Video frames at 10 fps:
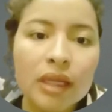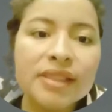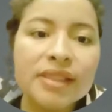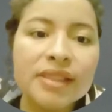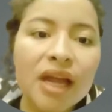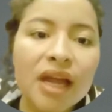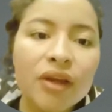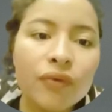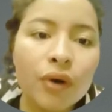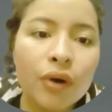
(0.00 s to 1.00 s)
you for
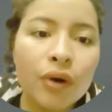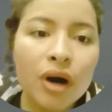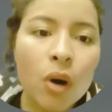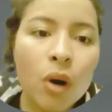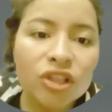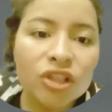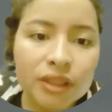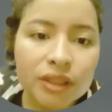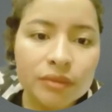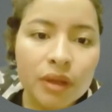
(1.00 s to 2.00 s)
watching.
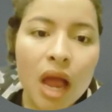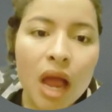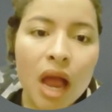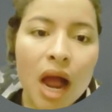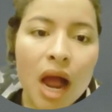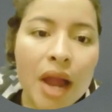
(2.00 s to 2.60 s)
I hope